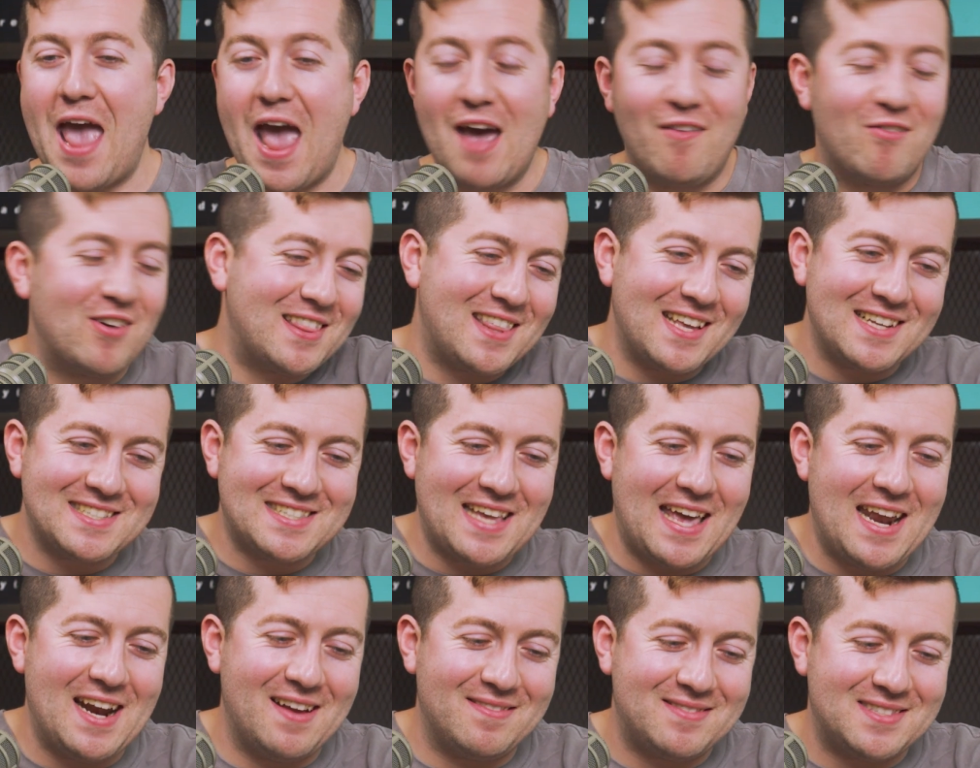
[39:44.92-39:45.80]
Everything's
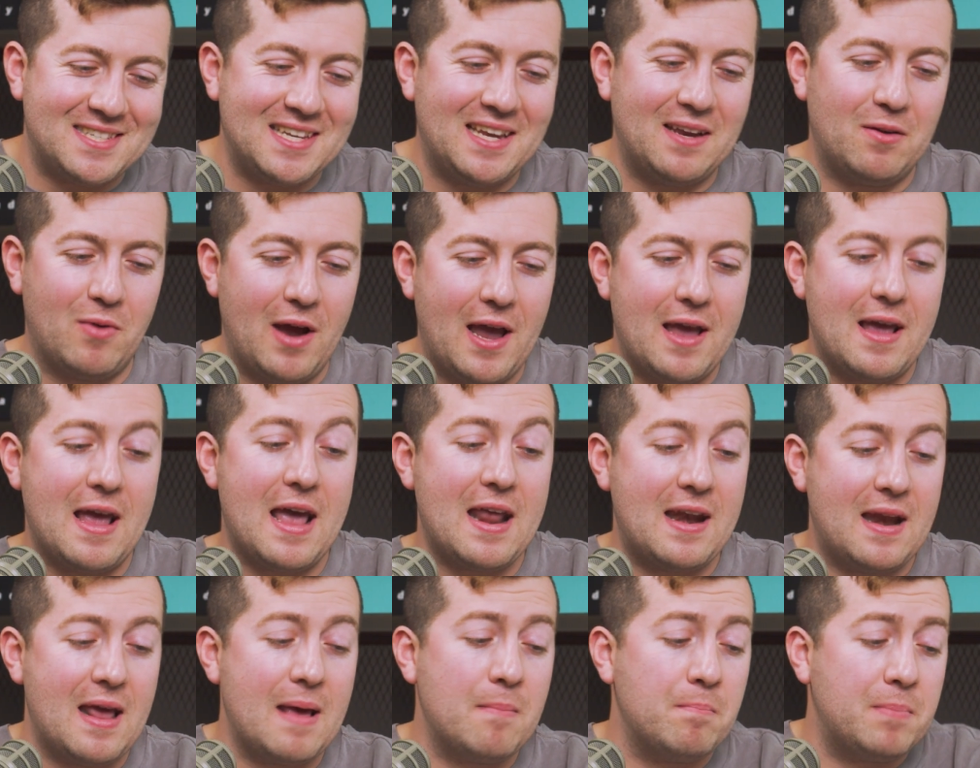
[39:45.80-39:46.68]
NFT, right.
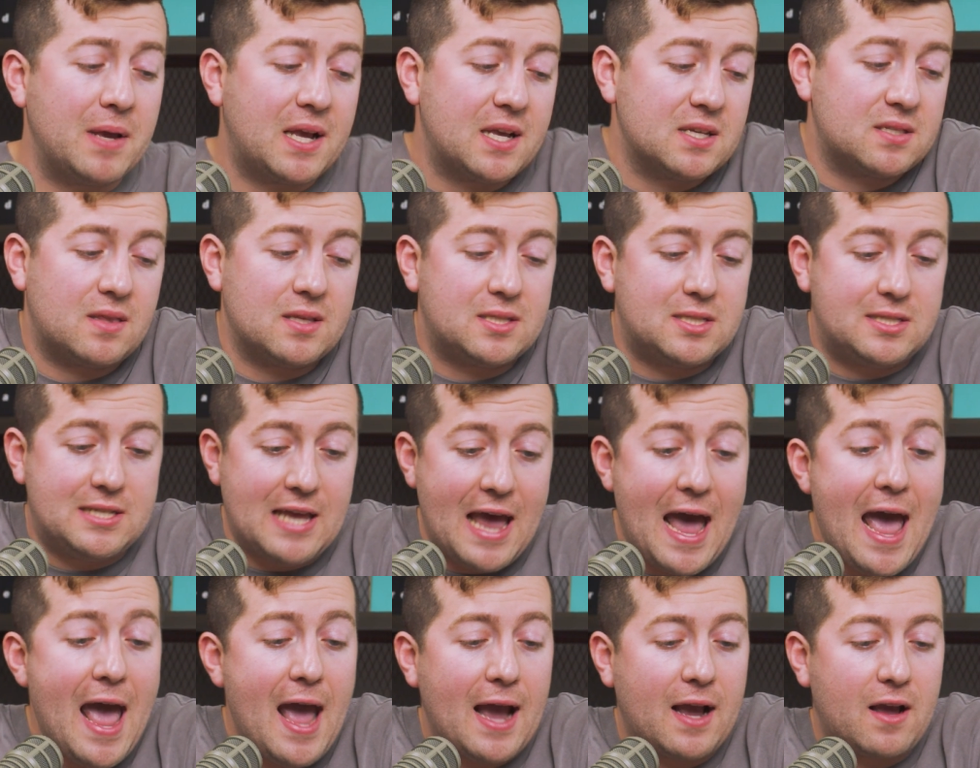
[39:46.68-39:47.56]
And because of the
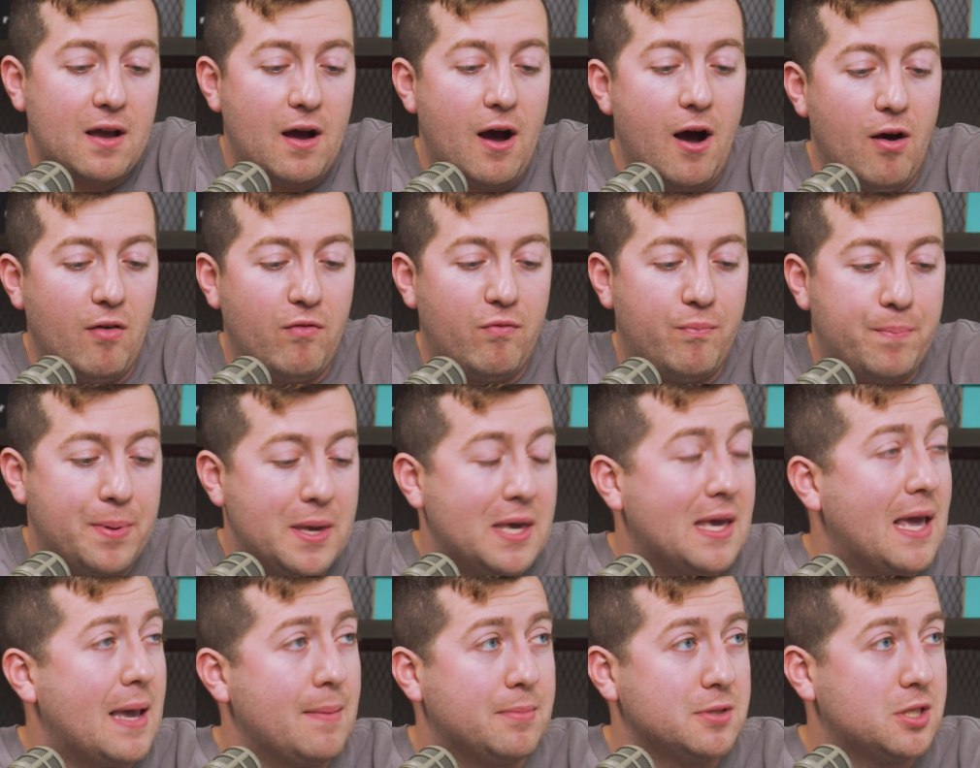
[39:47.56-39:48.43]
tech of
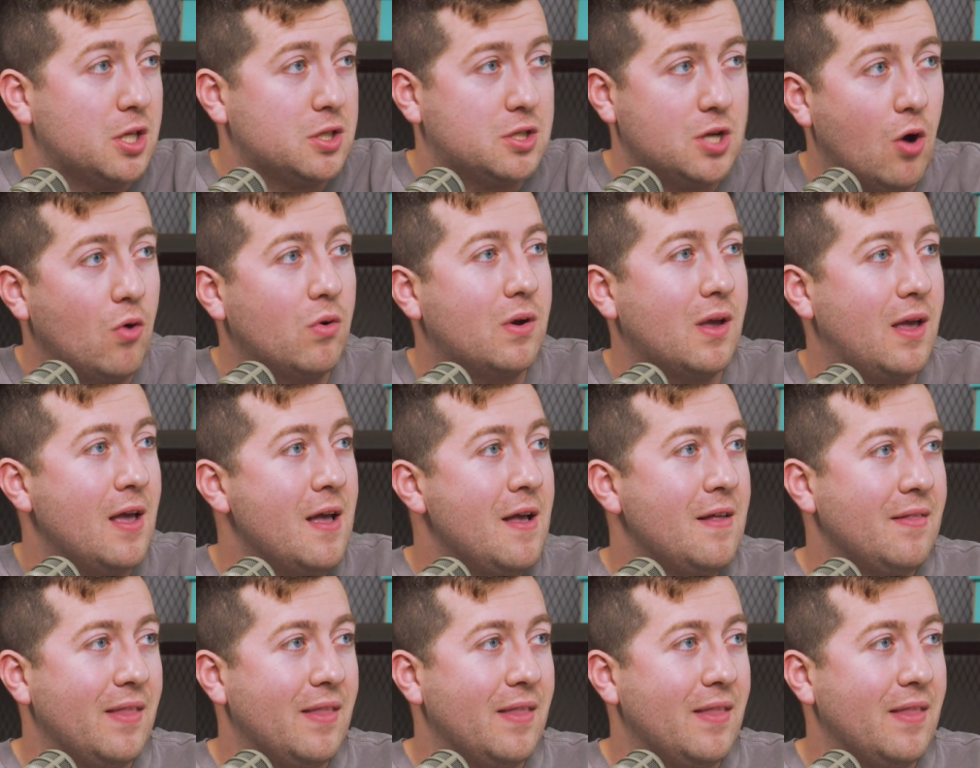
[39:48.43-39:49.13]
being able to token,